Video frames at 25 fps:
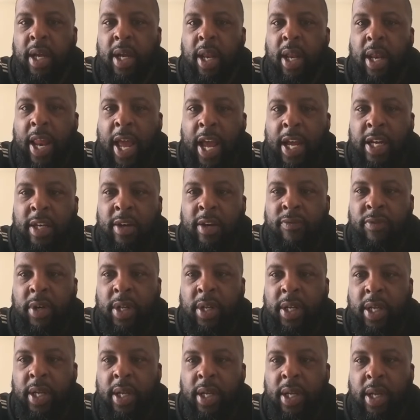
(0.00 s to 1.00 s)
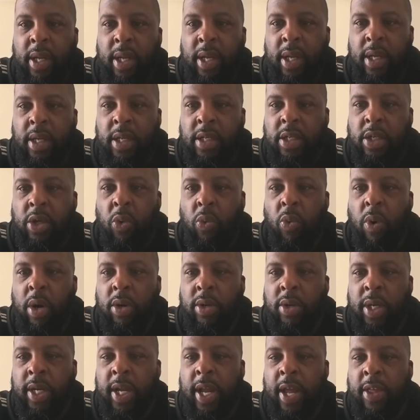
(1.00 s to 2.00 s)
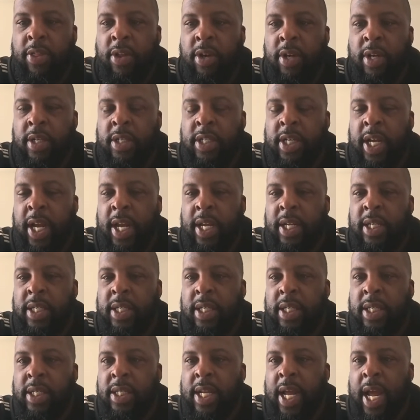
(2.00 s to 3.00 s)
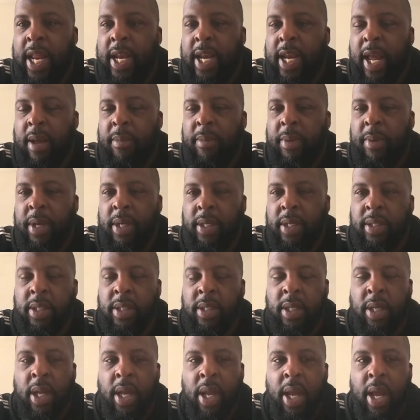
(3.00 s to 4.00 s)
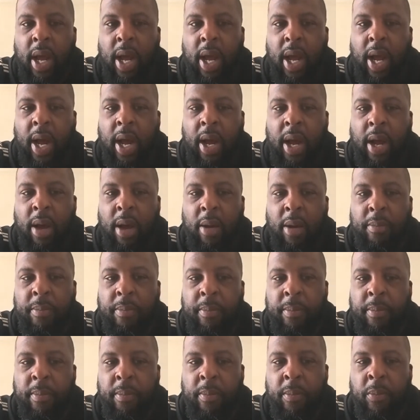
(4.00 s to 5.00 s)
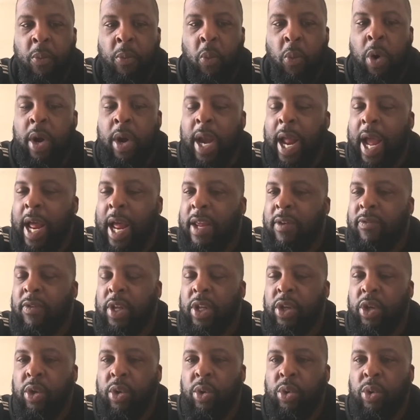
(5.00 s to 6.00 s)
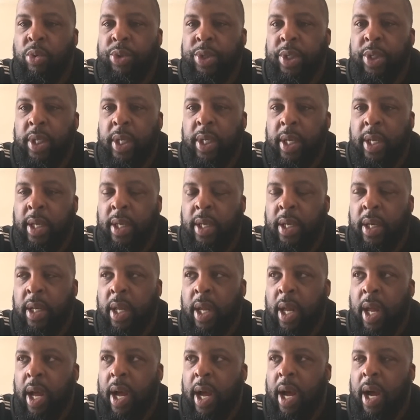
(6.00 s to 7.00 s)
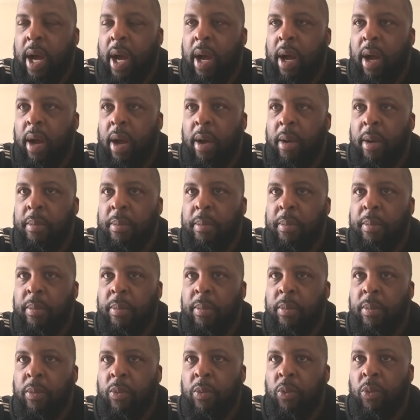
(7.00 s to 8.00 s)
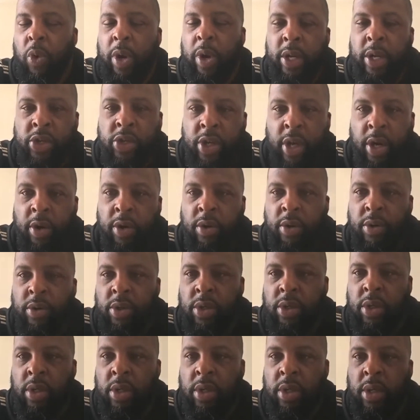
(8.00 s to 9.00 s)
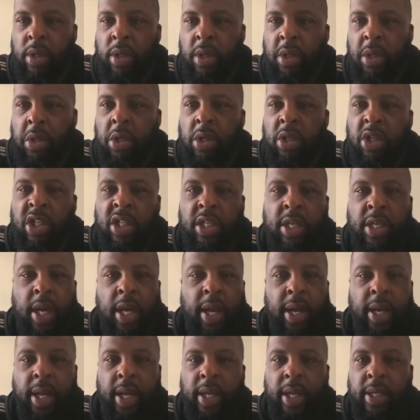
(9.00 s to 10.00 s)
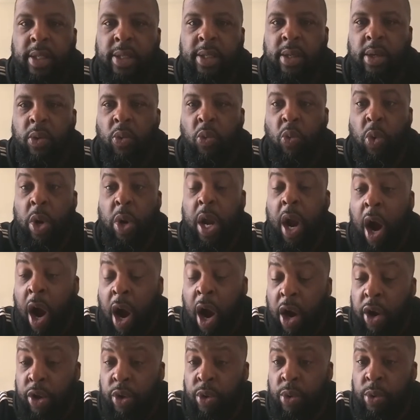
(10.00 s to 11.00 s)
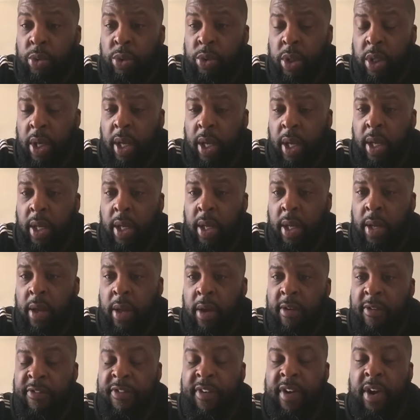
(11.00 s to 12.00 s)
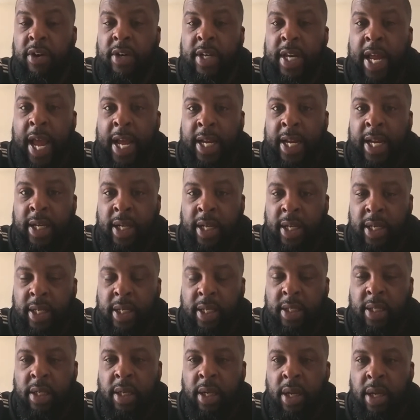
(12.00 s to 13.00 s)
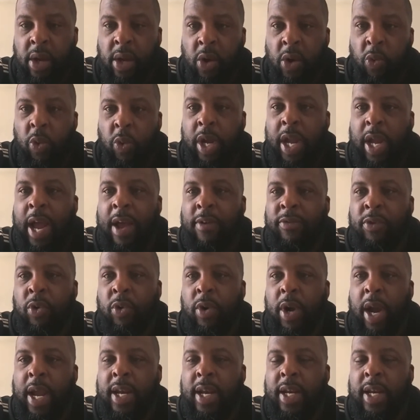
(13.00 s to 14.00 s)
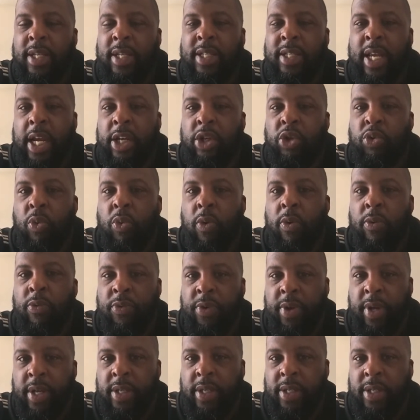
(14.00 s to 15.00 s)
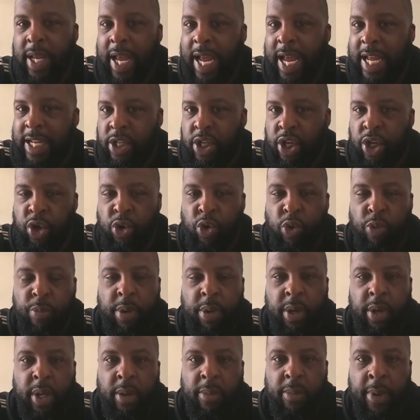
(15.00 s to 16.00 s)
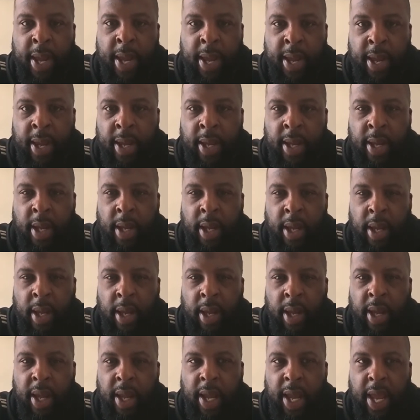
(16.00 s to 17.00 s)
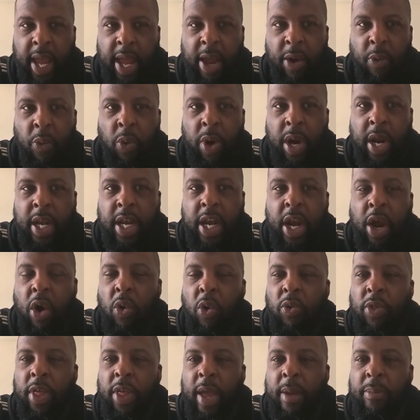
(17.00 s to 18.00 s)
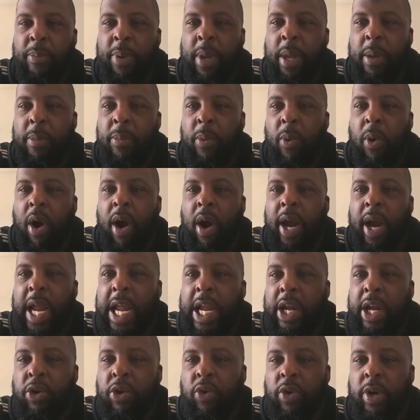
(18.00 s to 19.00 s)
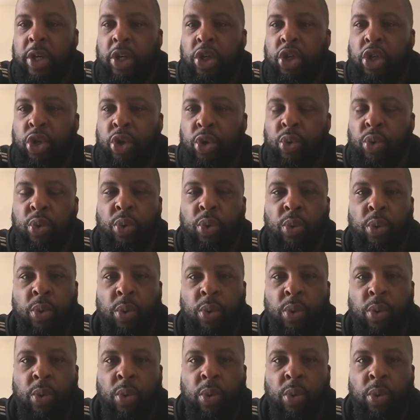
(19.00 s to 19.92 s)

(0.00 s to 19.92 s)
collectively to work together to change these dynamics. Um, we're not even using research, studies. We are using fear tactics. We have created sexual offense as the new boogeyman. And we know that people are ignorant to